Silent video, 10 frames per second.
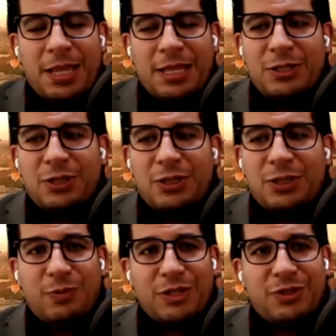
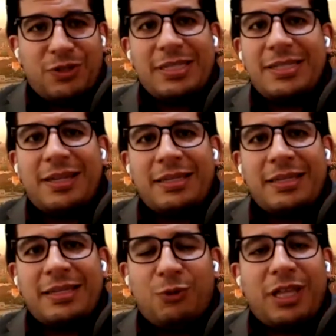So this is an
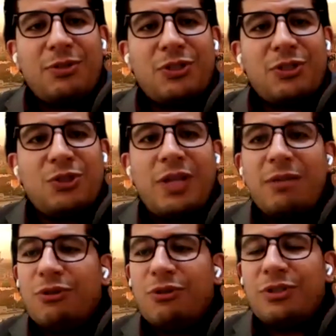example. When it comes to
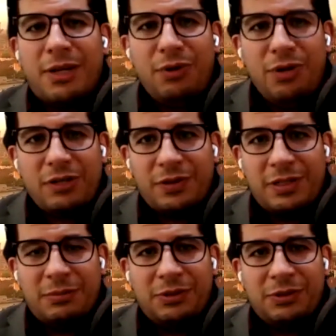non-Muslim minorities, for
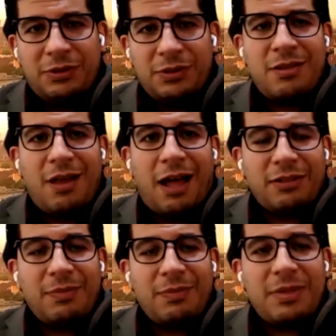example, the
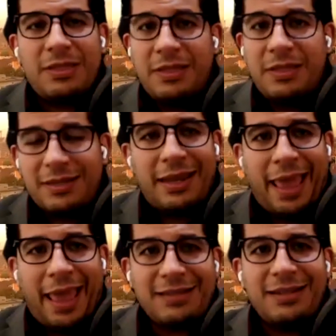Ottomans did and
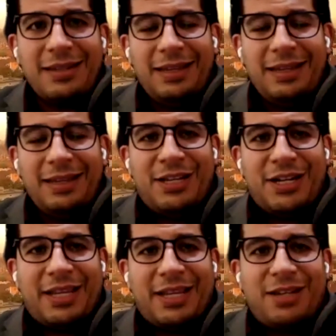had
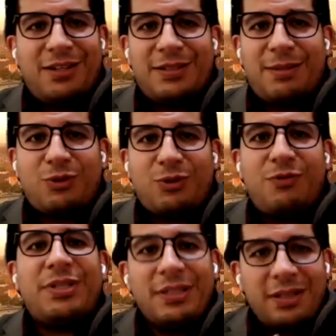kind of some sort of
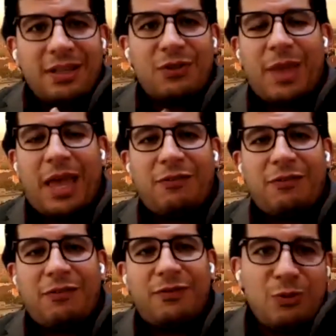representatives on behalf
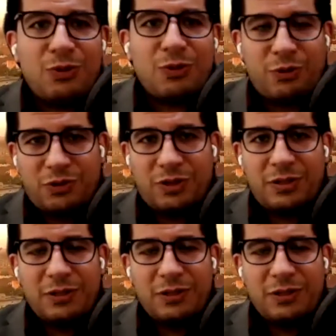of the Jews or
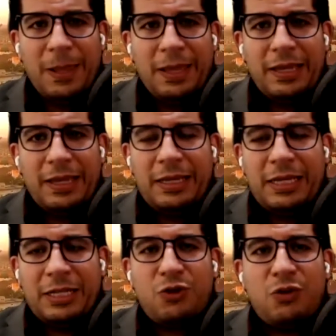Christians. to